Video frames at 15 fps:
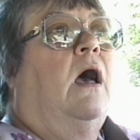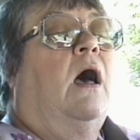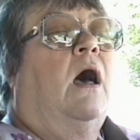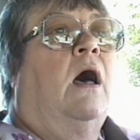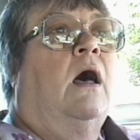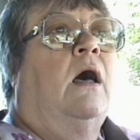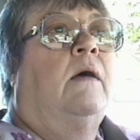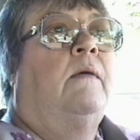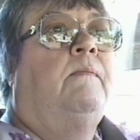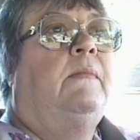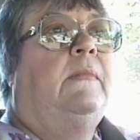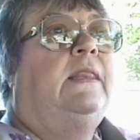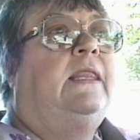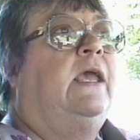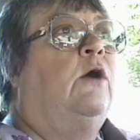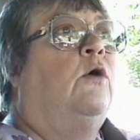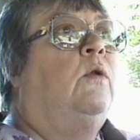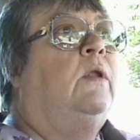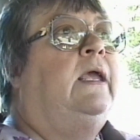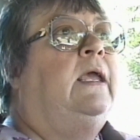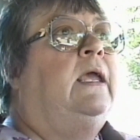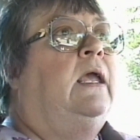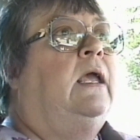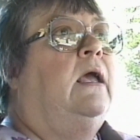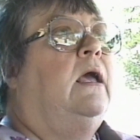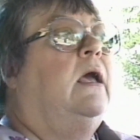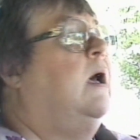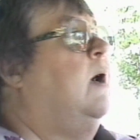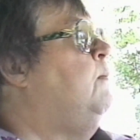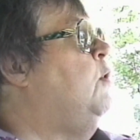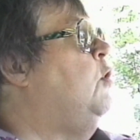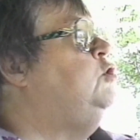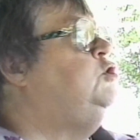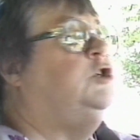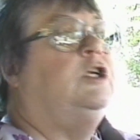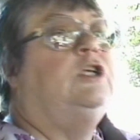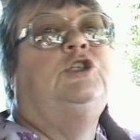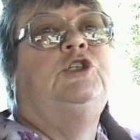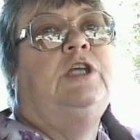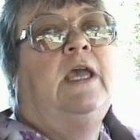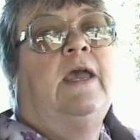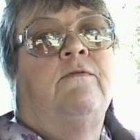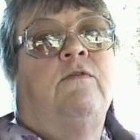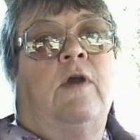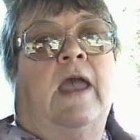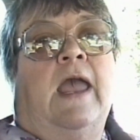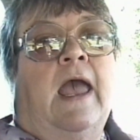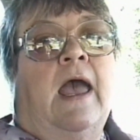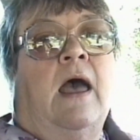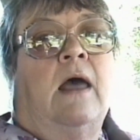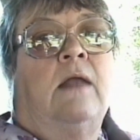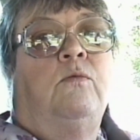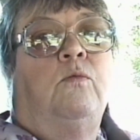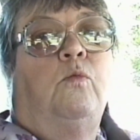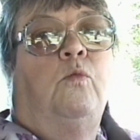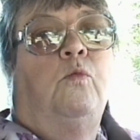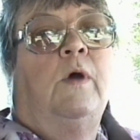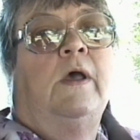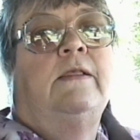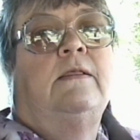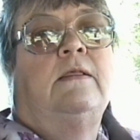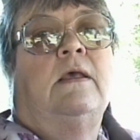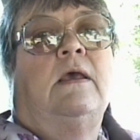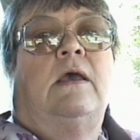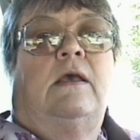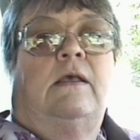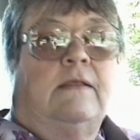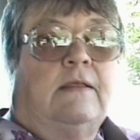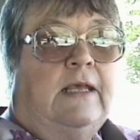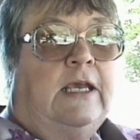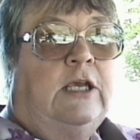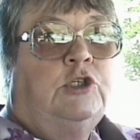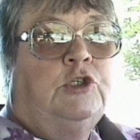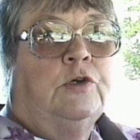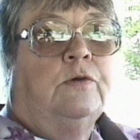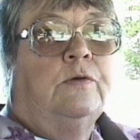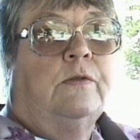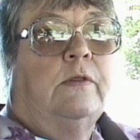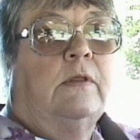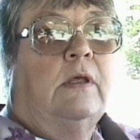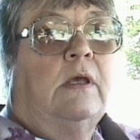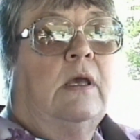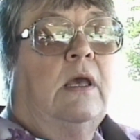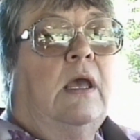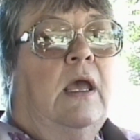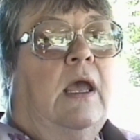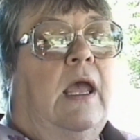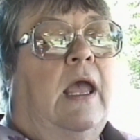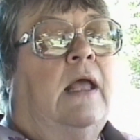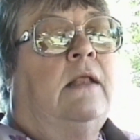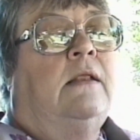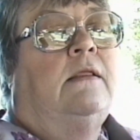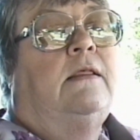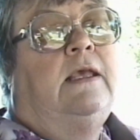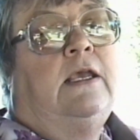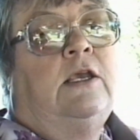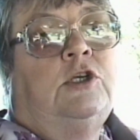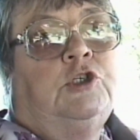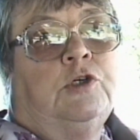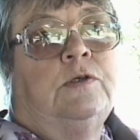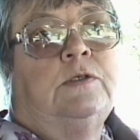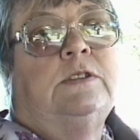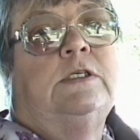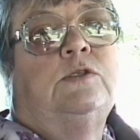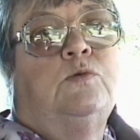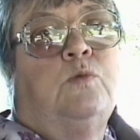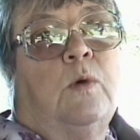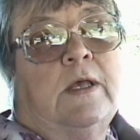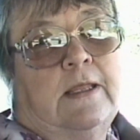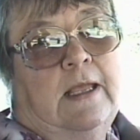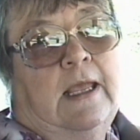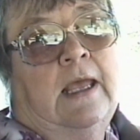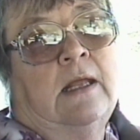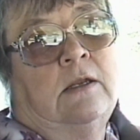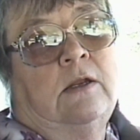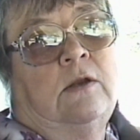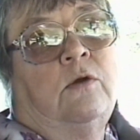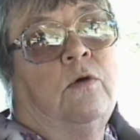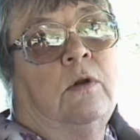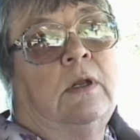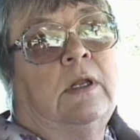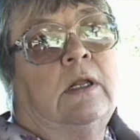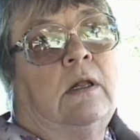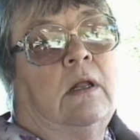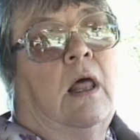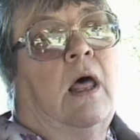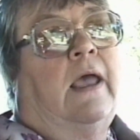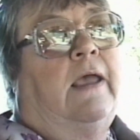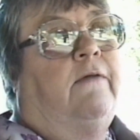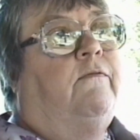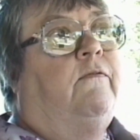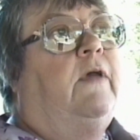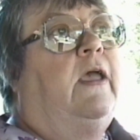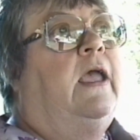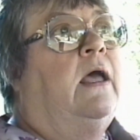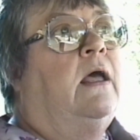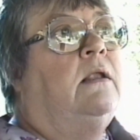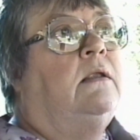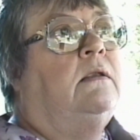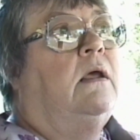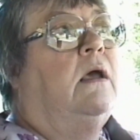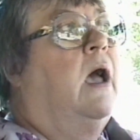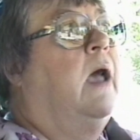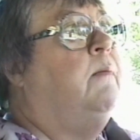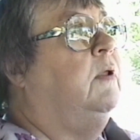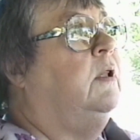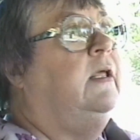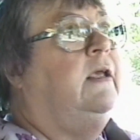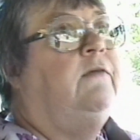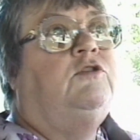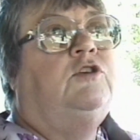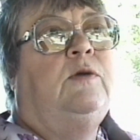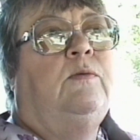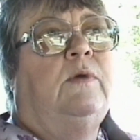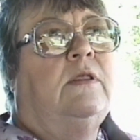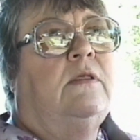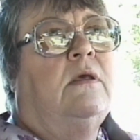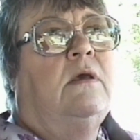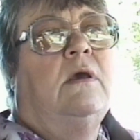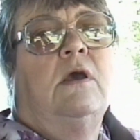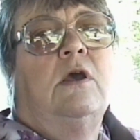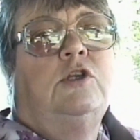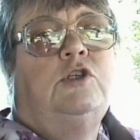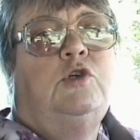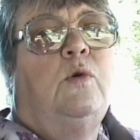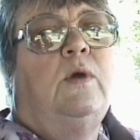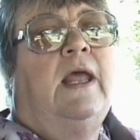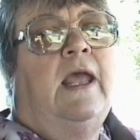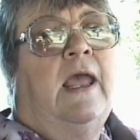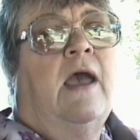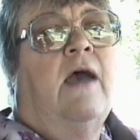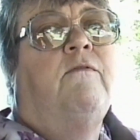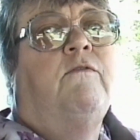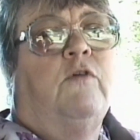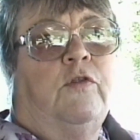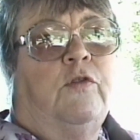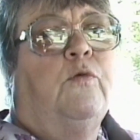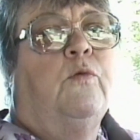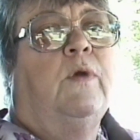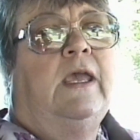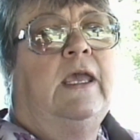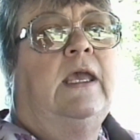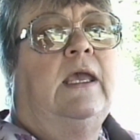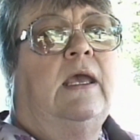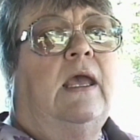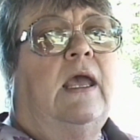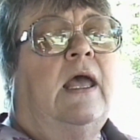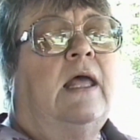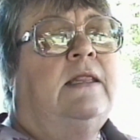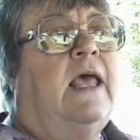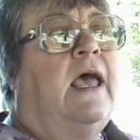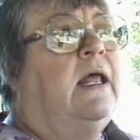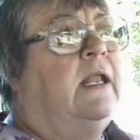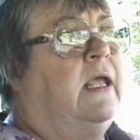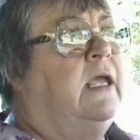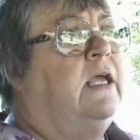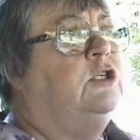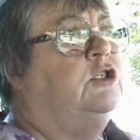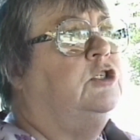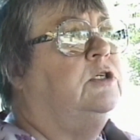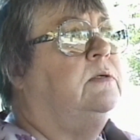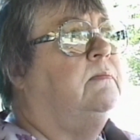The only emotion she ever had was seizures, and seizures is what ended her little life. And I believe she was 2.5 or 3 at that age.